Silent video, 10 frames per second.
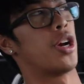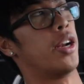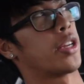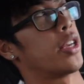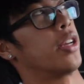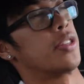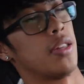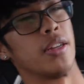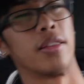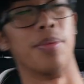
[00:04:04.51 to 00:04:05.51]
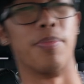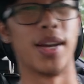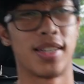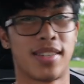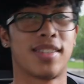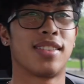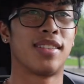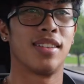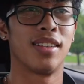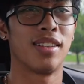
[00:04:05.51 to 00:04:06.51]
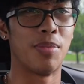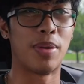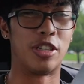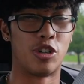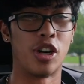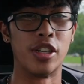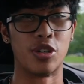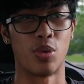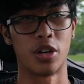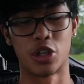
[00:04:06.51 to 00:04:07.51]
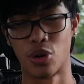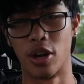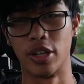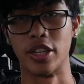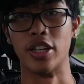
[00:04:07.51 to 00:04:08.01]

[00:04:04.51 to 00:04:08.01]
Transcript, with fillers: China King is like the best the best Chinese restaurant